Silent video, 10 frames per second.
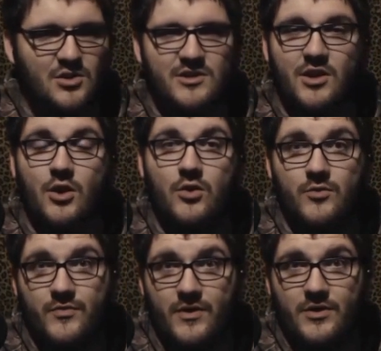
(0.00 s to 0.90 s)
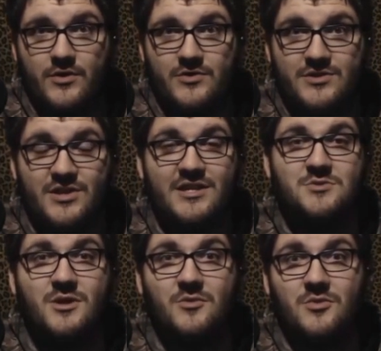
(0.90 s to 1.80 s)
Look at her phone.
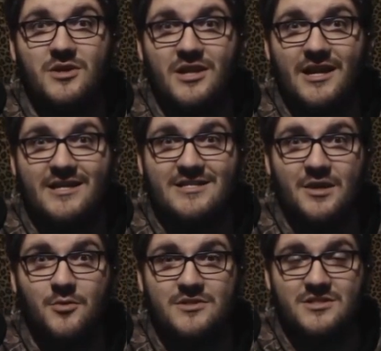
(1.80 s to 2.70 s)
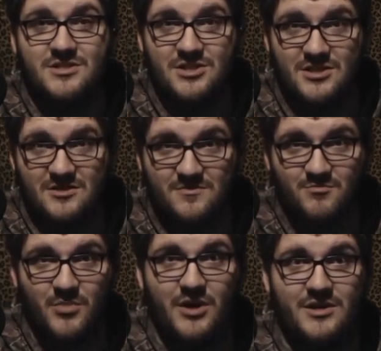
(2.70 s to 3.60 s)
That's when I realized it wasn't just
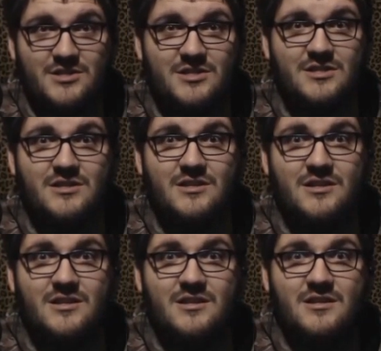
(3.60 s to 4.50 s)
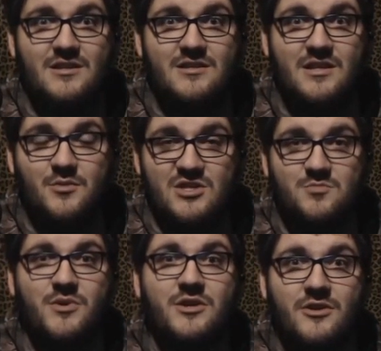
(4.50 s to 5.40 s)
bugs. They were
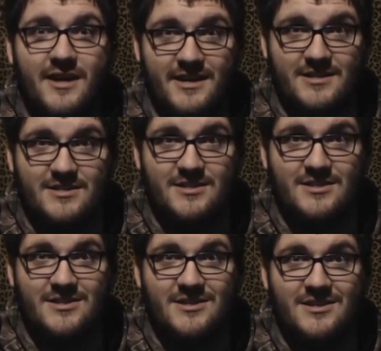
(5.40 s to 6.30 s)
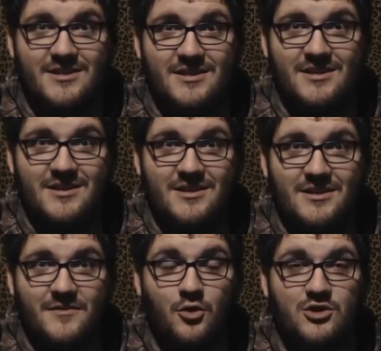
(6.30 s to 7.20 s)
Spinnerax.
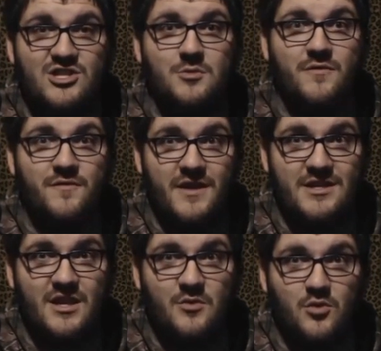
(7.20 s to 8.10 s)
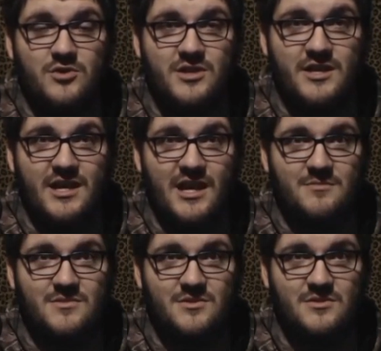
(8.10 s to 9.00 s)
Of course, they were faded. They weren't in the
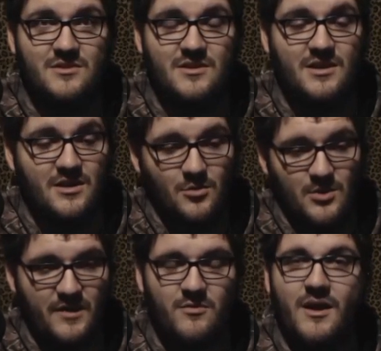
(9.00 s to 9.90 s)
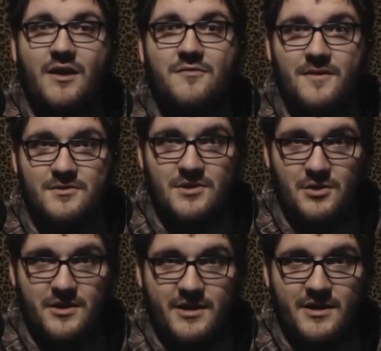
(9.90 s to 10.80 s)
game. Whenever my
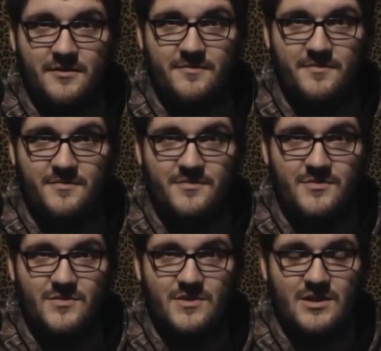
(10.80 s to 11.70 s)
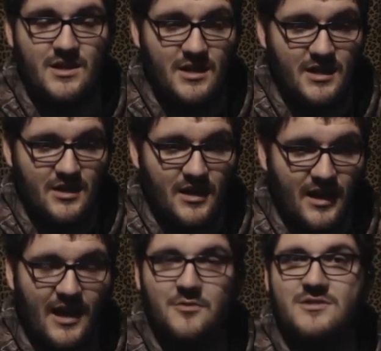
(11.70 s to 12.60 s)
phone loaded up,
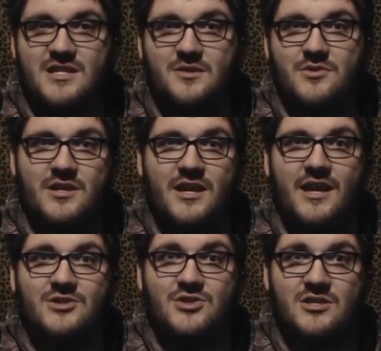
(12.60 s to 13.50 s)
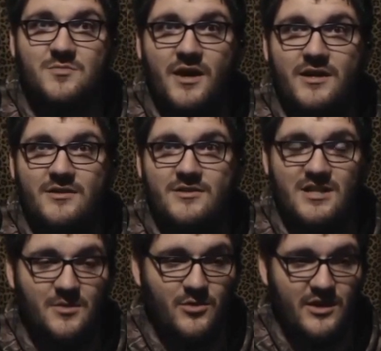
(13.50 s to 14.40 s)
I was able to catch the
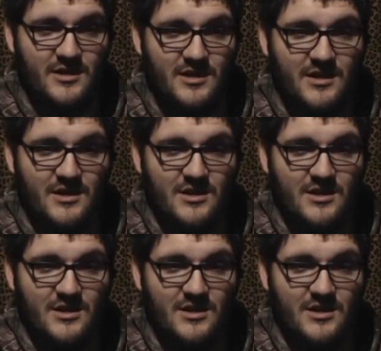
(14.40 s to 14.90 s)
spiders, and I'm like,